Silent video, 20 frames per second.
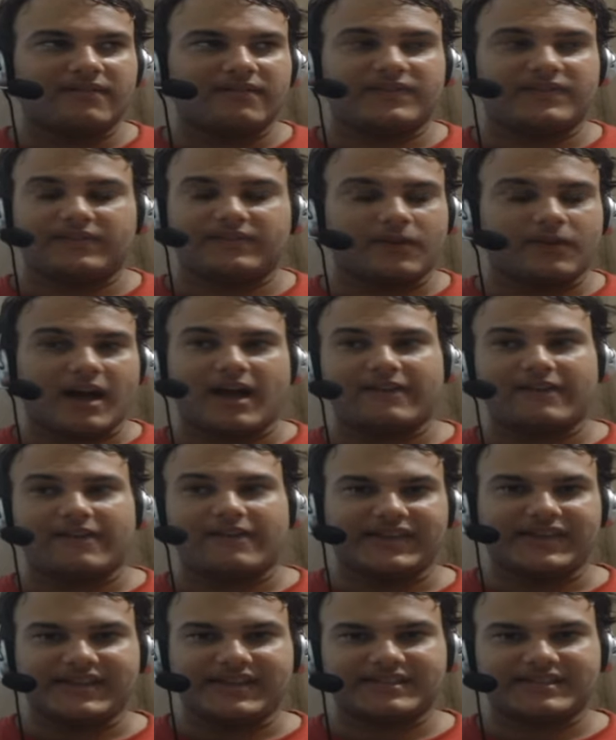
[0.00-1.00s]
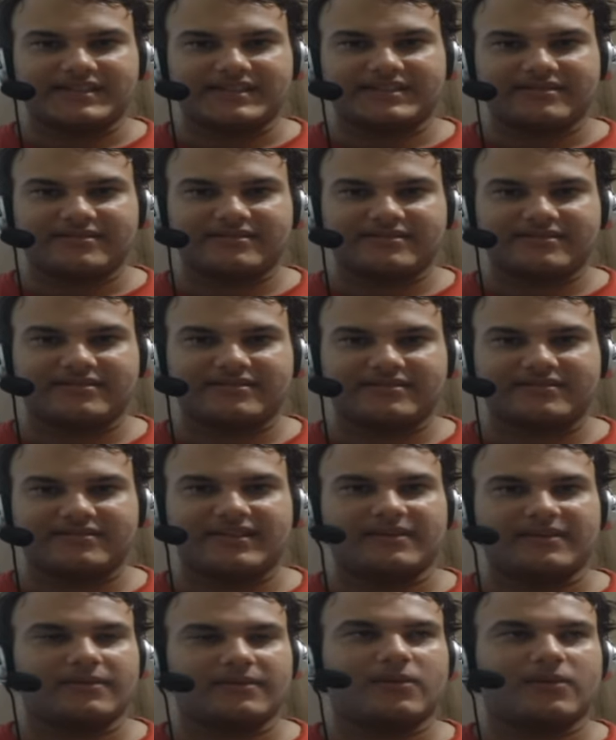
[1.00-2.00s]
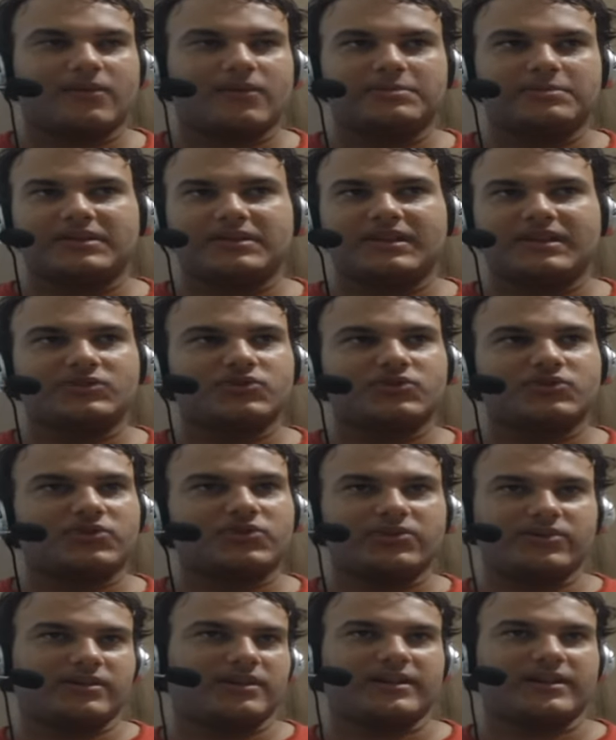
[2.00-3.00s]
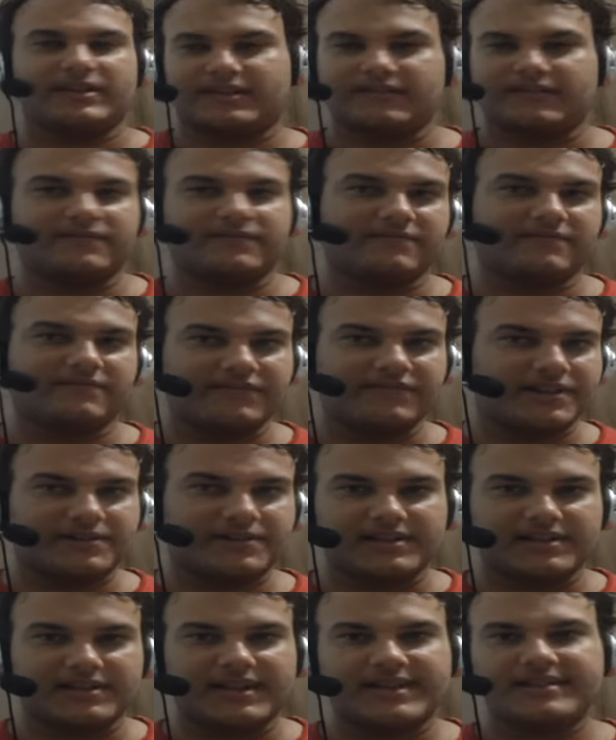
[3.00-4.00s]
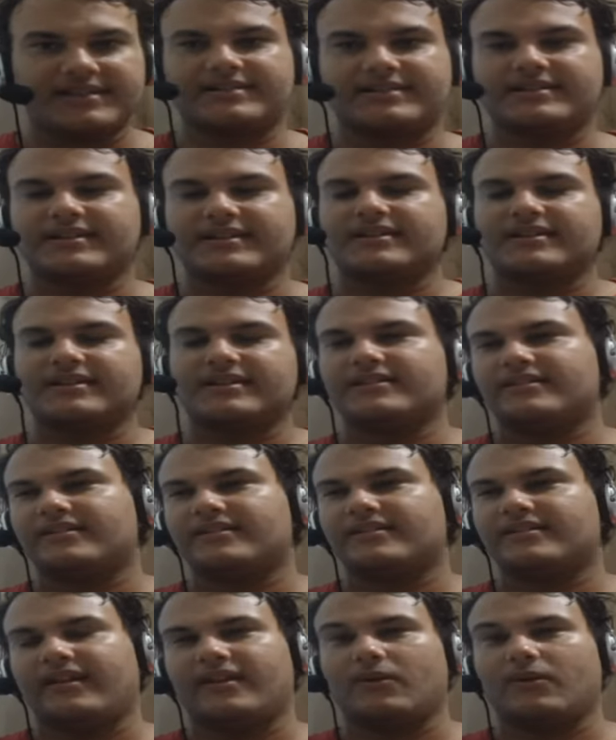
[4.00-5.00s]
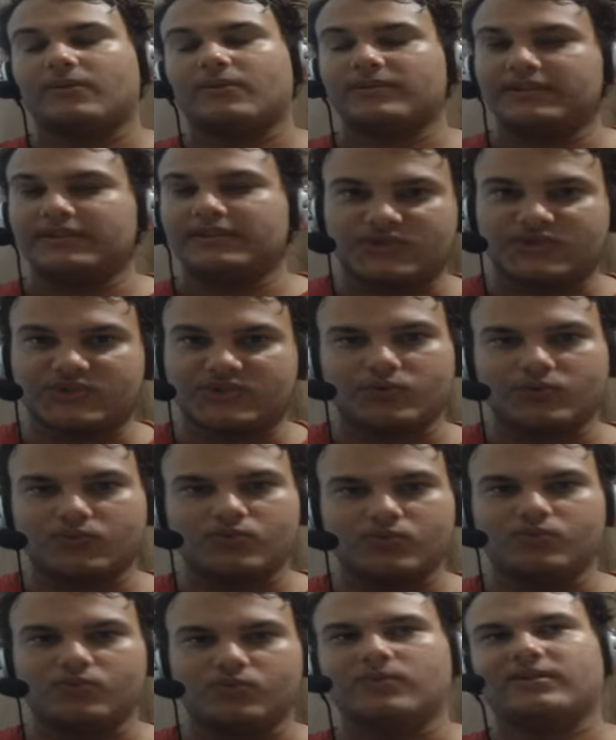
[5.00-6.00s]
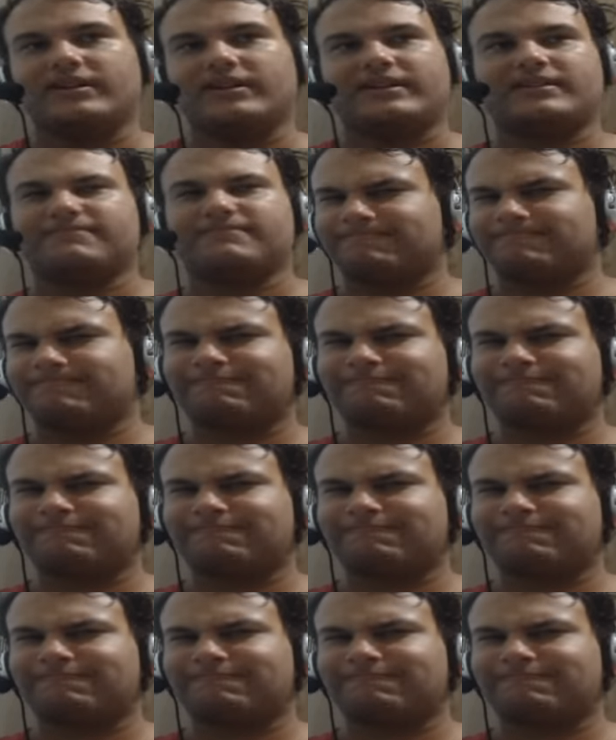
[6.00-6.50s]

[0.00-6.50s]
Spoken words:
that don't have this, that only begin to cook like very late and only in school. Like